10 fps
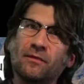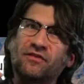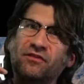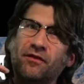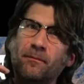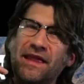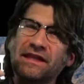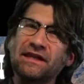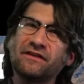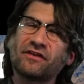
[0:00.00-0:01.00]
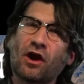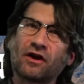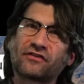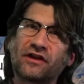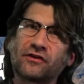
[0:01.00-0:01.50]
It's a manganese
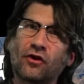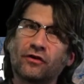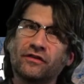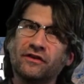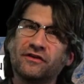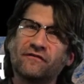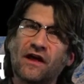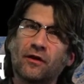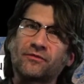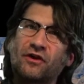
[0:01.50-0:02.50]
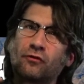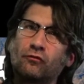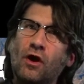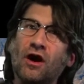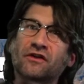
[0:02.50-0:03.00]
oxide coating that develops on
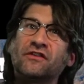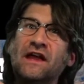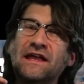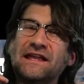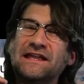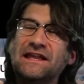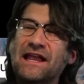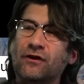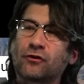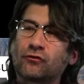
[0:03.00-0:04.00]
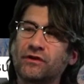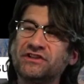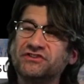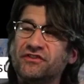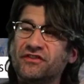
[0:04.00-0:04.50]
rocks in arid
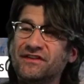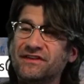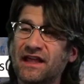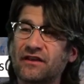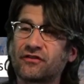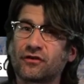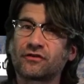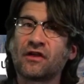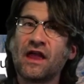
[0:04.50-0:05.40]
regions, in deserts.